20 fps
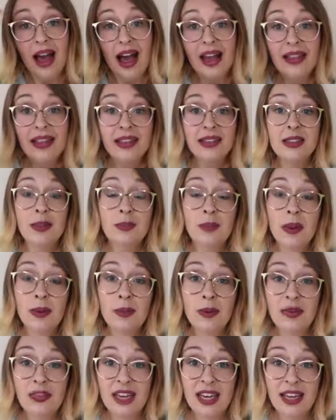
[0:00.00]
And then some
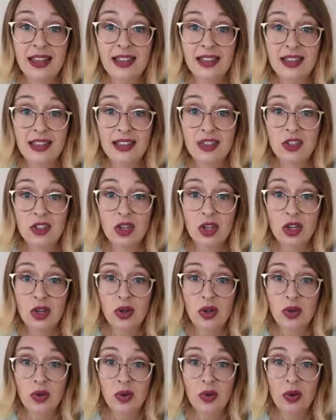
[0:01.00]
people take this
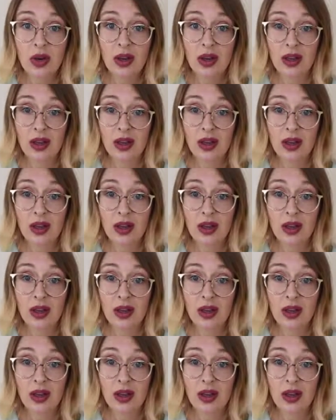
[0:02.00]
to